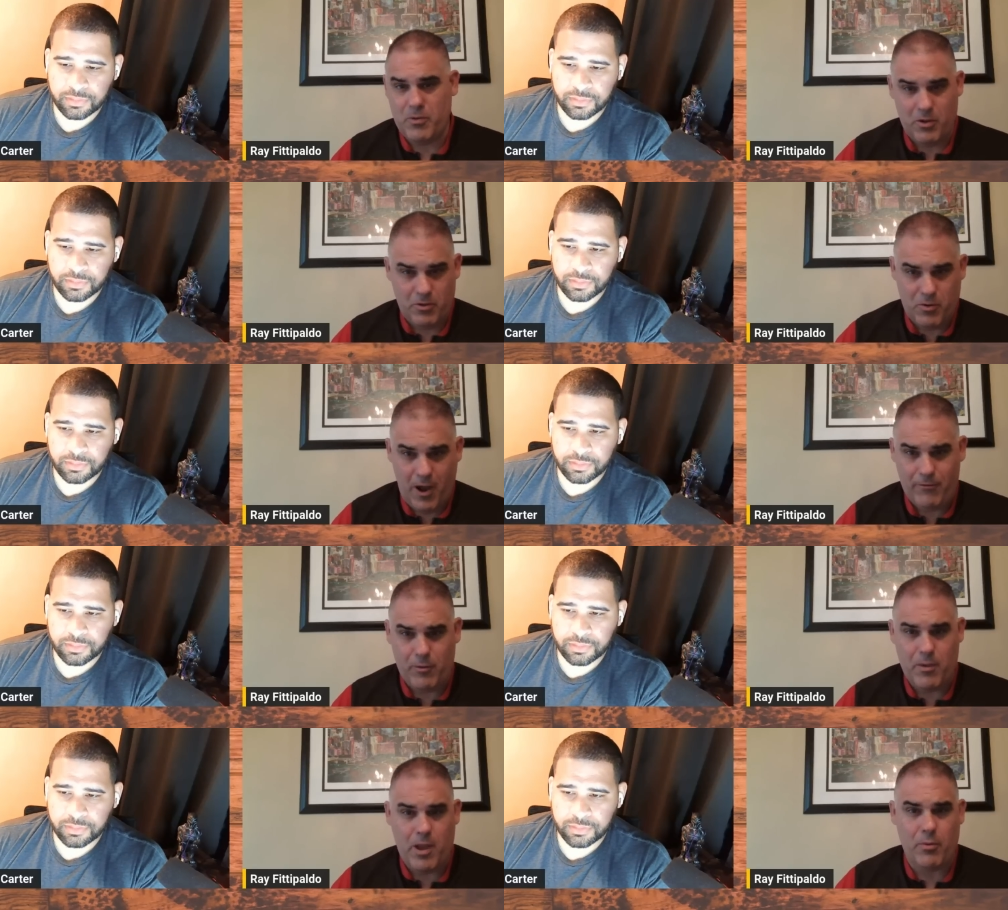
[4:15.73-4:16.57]
Speaker 1: you
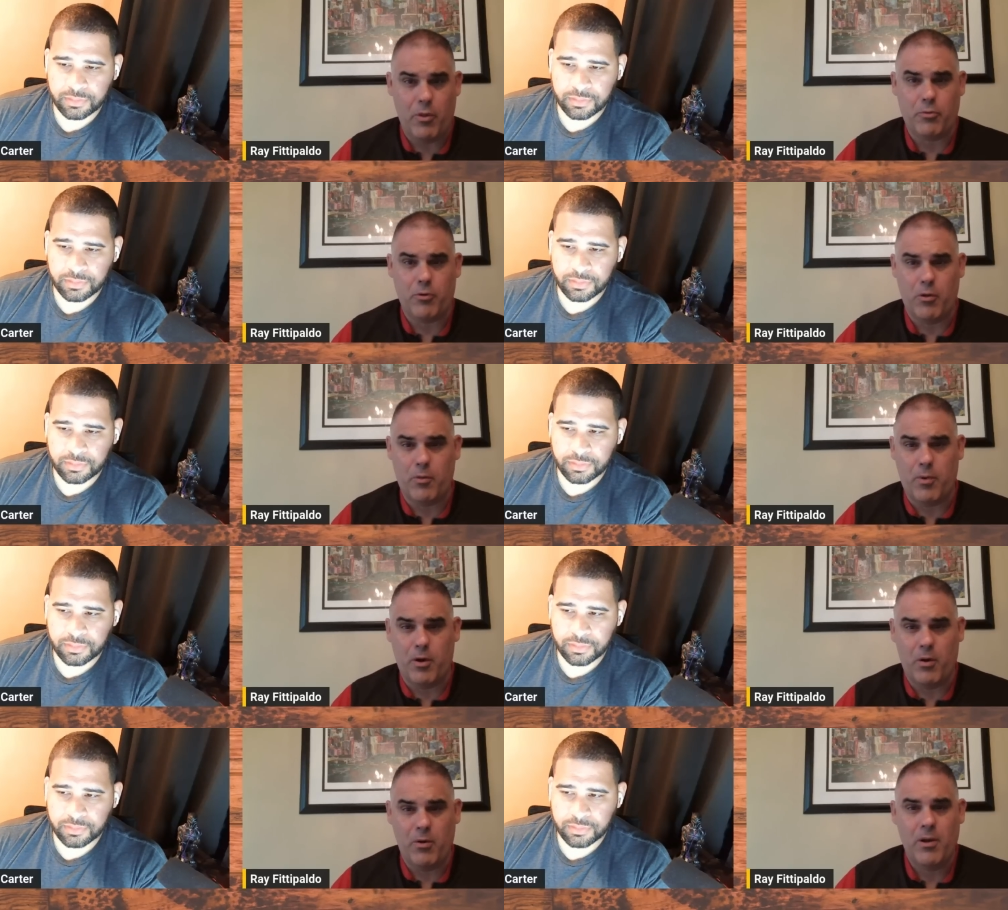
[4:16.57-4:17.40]
have to be able to throw the
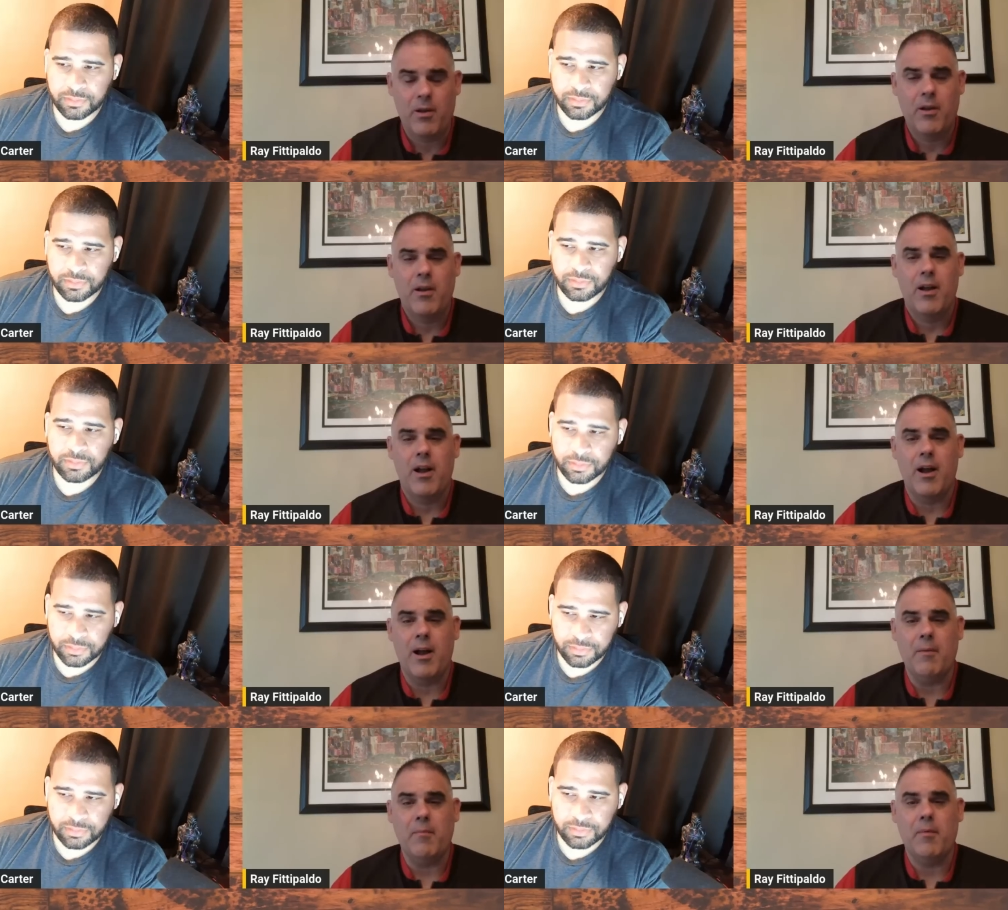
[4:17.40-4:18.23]
ball.
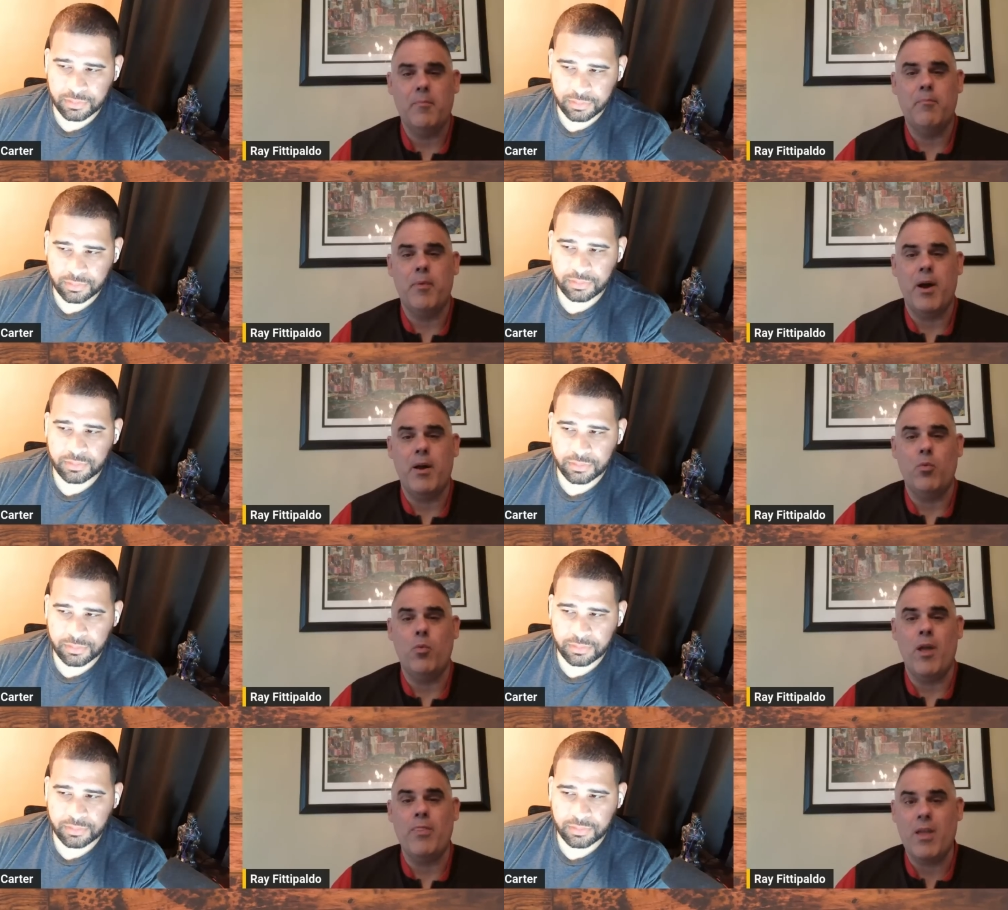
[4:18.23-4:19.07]
Um, but
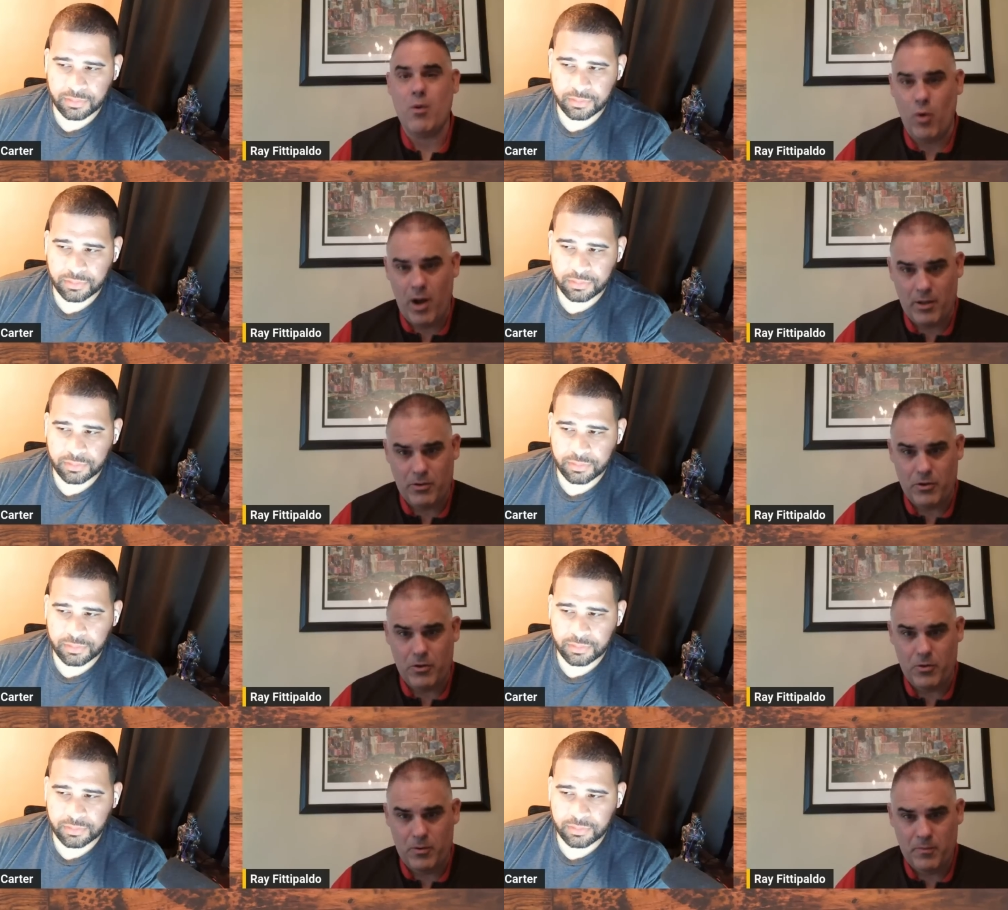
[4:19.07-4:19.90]
when they want
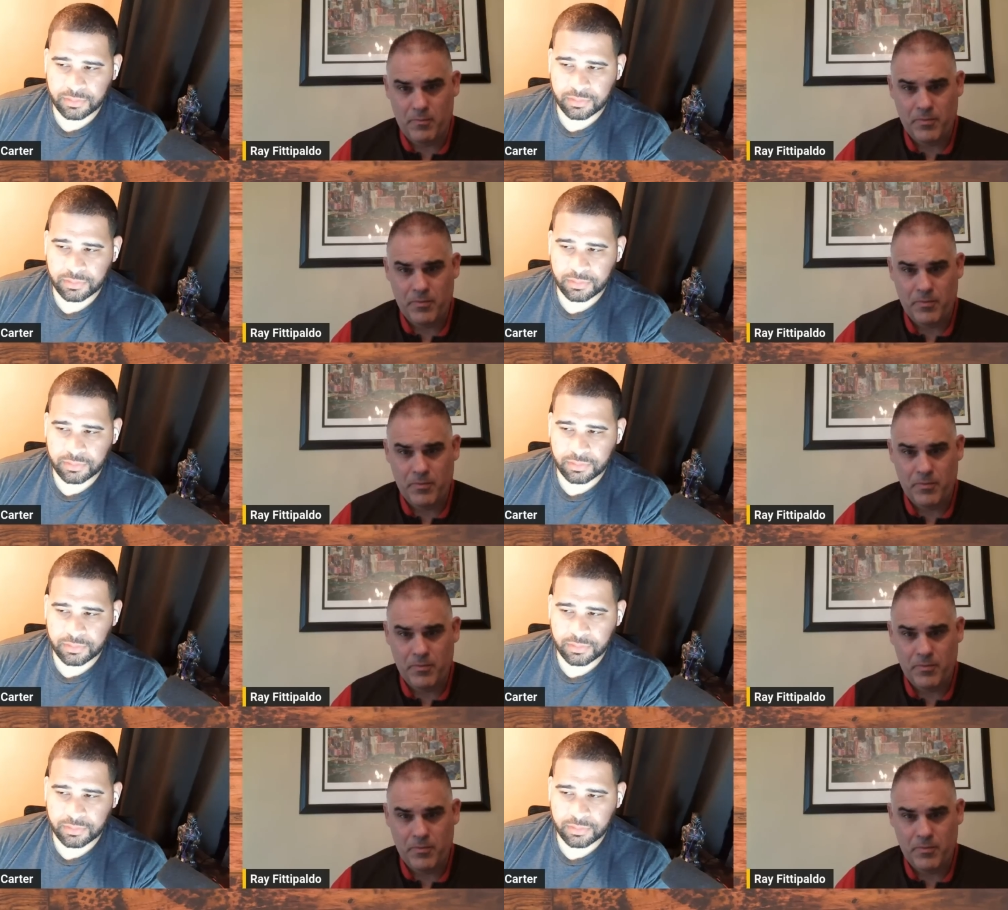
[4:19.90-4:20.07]
to,